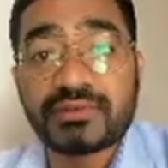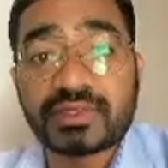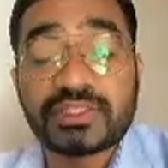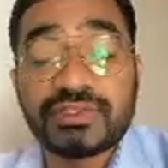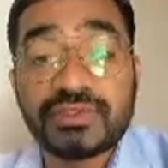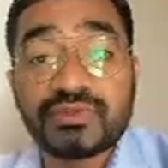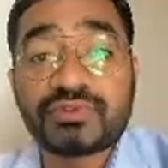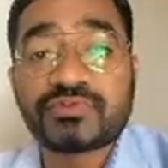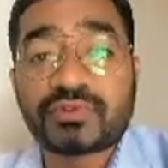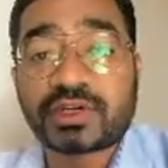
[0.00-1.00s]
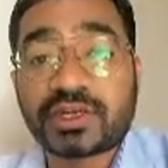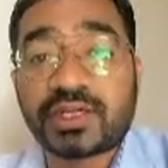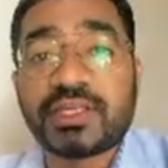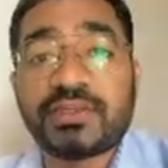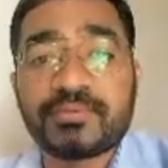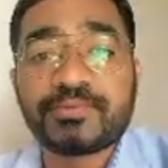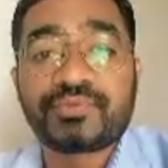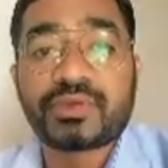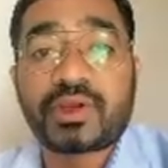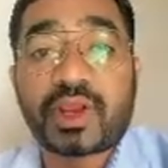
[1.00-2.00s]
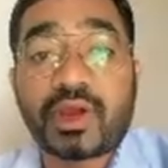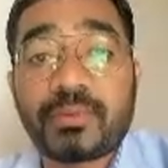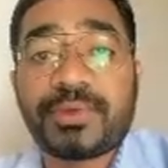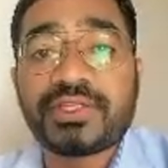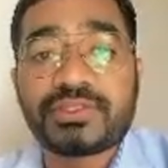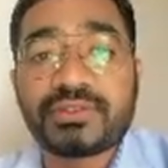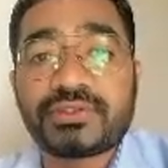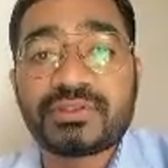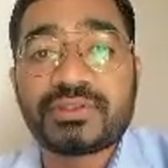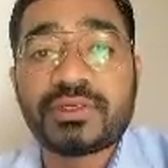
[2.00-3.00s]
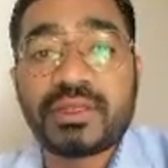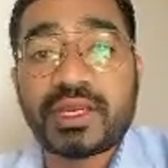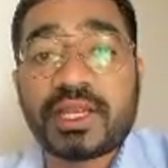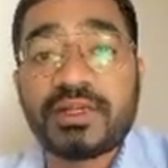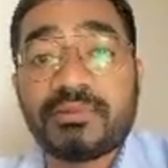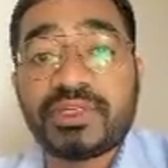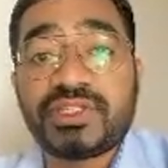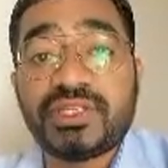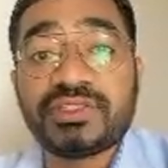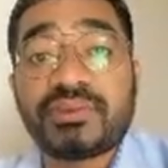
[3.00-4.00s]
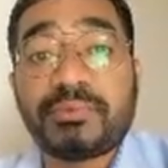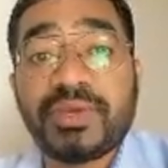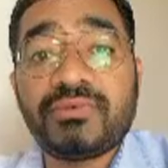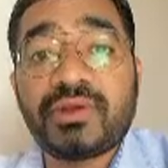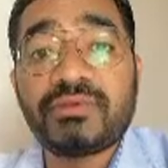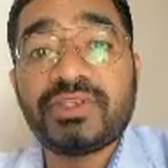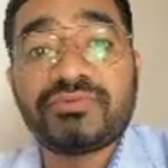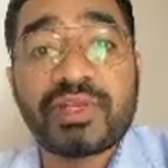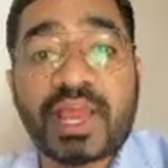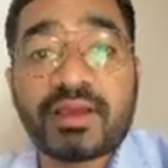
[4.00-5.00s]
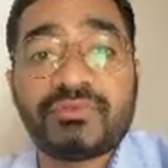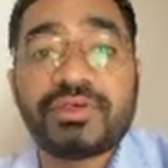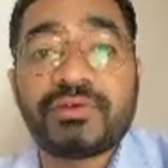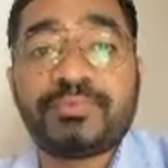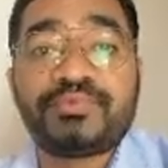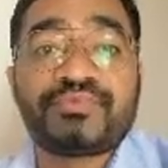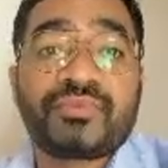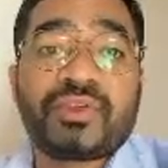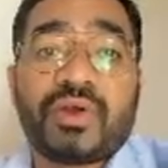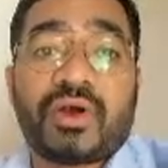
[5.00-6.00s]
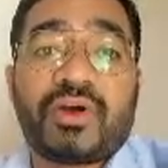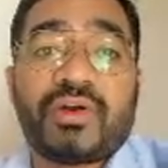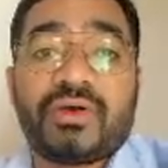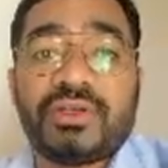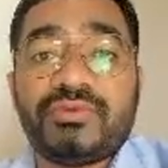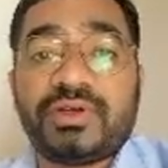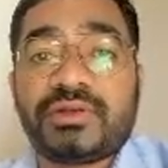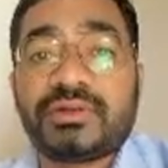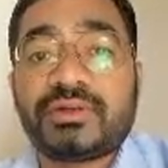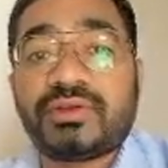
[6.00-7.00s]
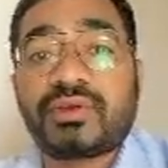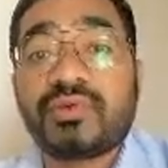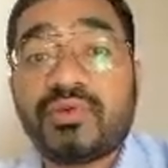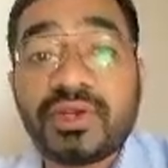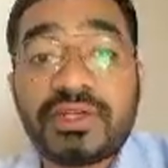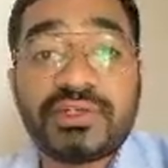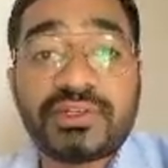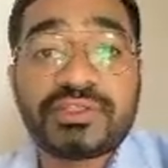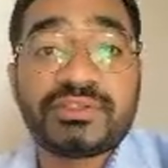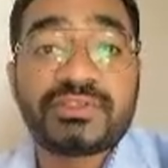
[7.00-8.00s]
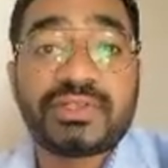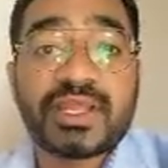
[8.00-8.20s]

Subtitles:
is used for cutting or operations. And machine is the big one which will have the all your coolants,